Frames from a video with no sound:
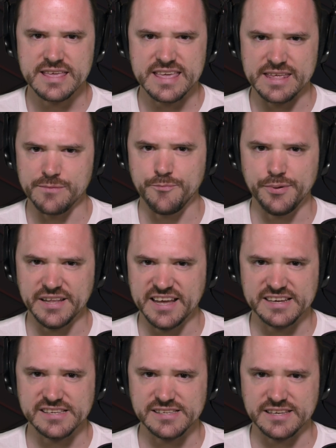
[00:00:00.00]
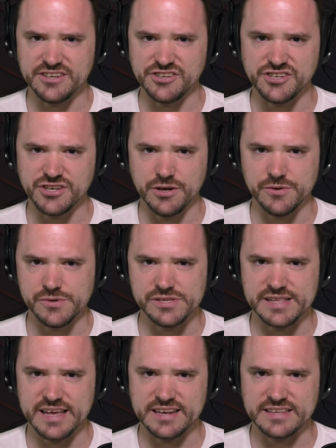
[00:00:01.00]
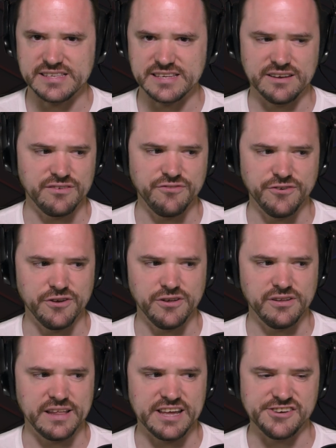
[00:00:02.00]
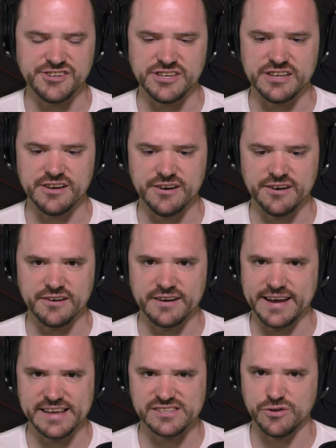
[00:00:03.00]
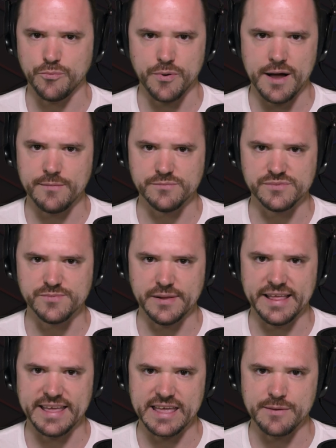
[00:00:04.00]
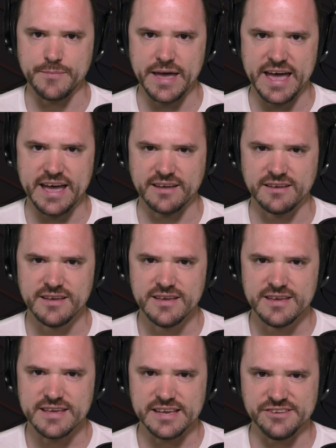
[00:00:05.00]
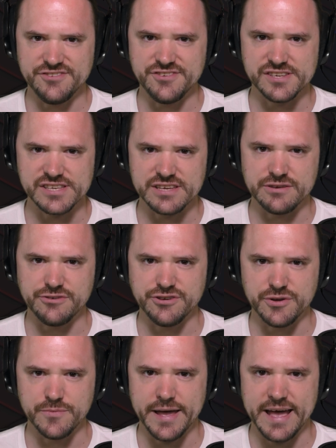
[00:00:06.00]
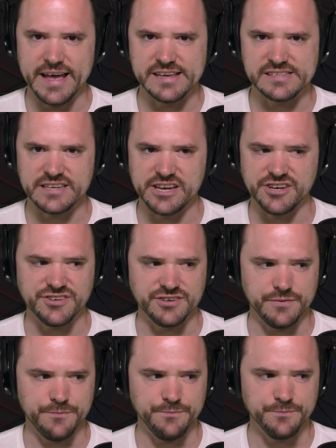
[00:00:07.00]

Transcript: In Plex, it shows that it's in full HDR and has no problems playing it back. It's just YouTube has an issue.